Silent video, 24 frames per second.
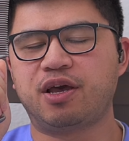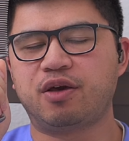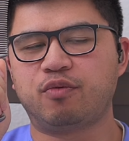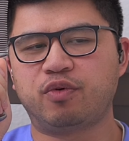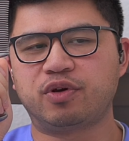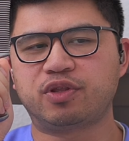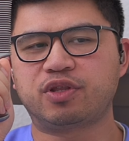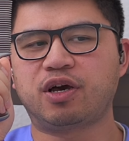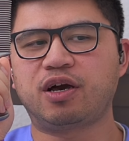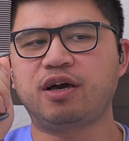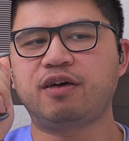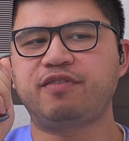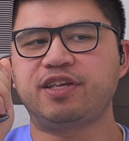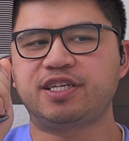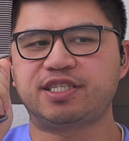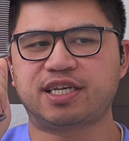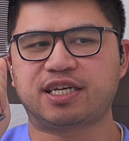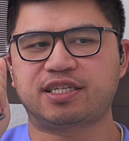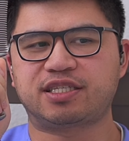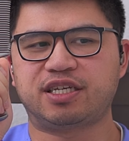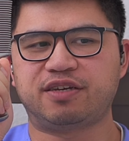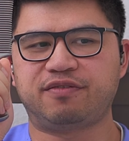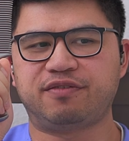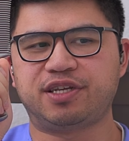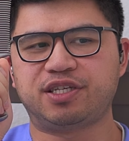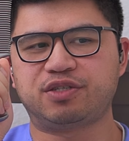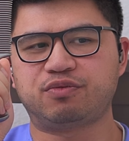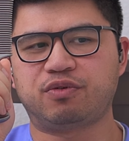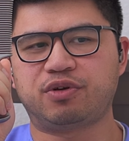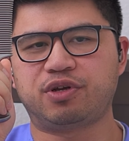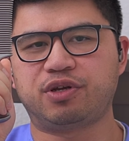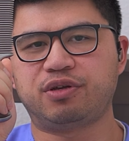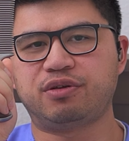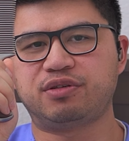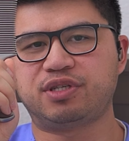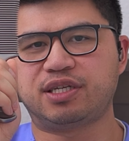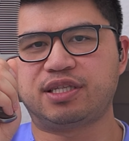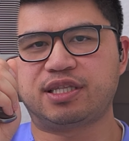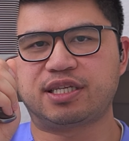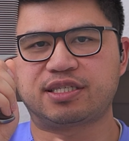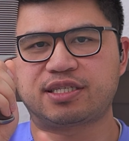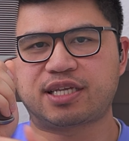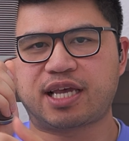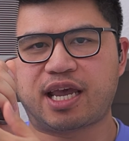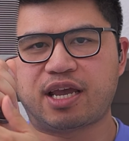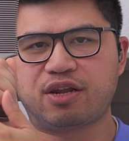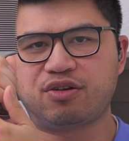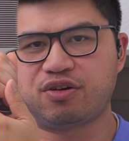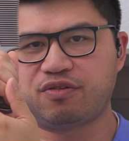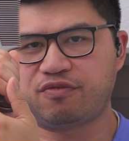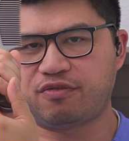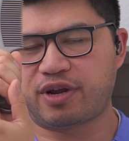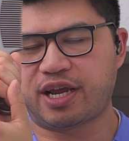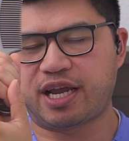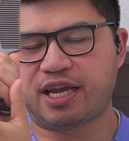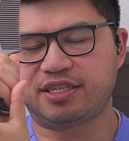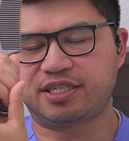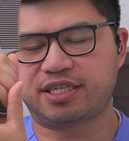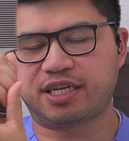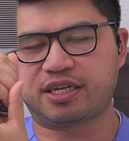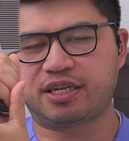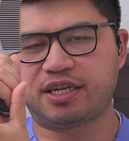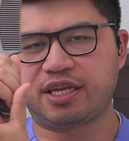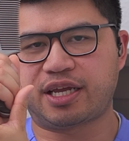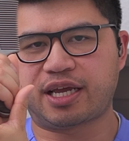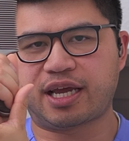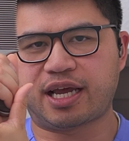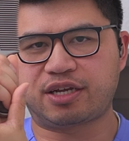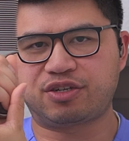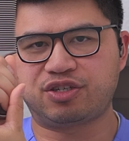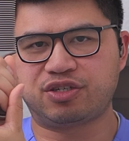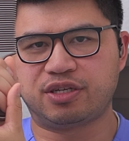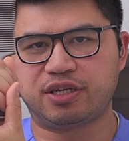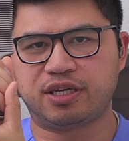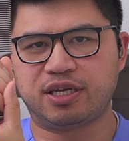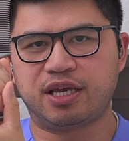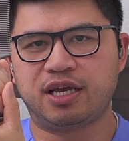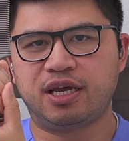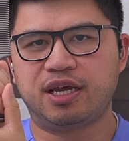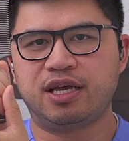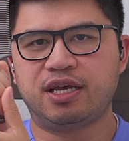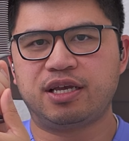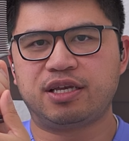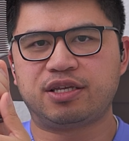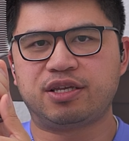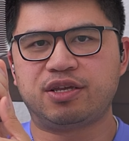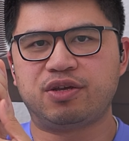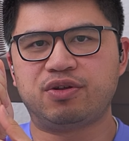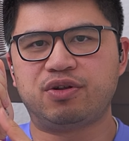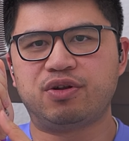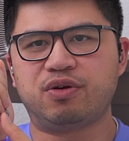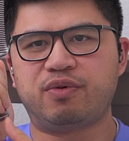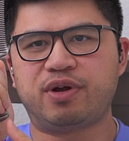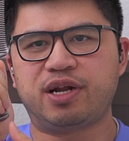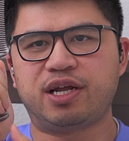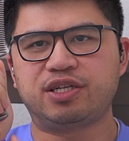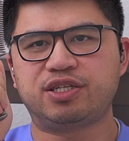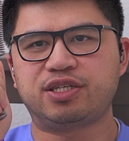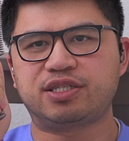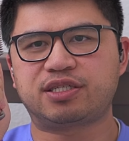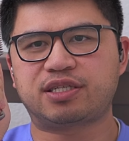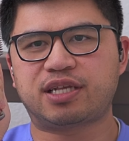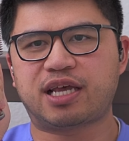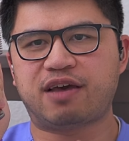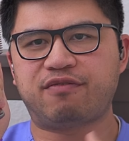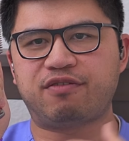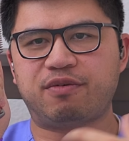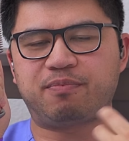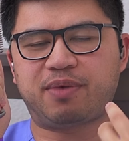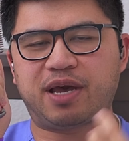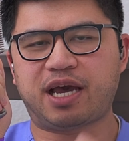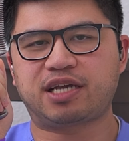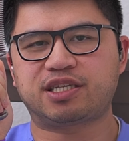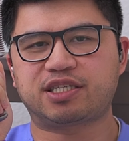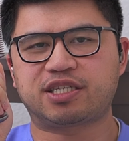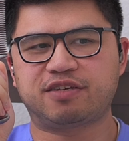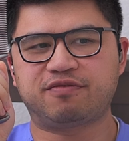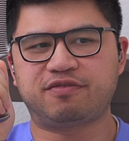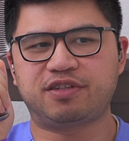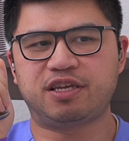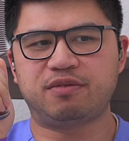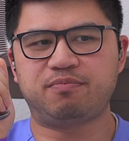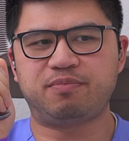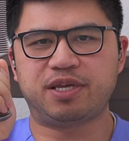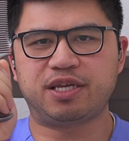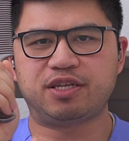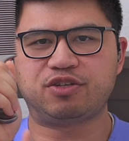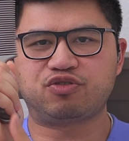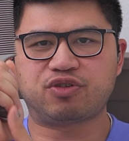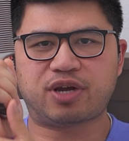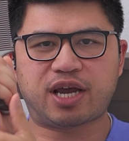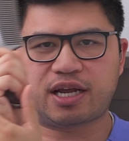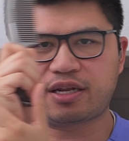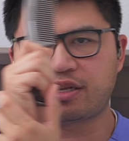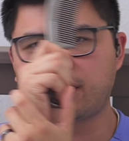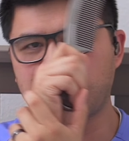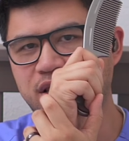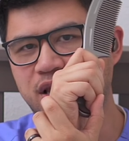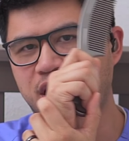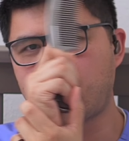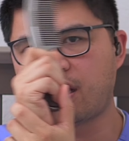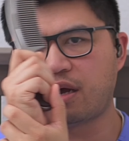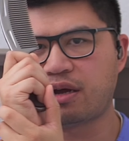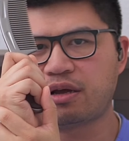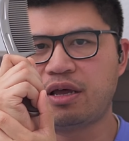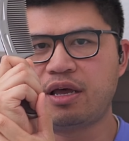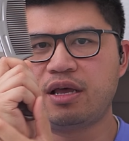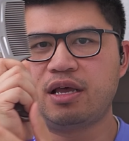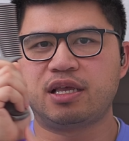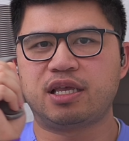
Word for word: With all these activities where you're using this hand over hand technique, actually, you don't want to just have it passively be dragged along.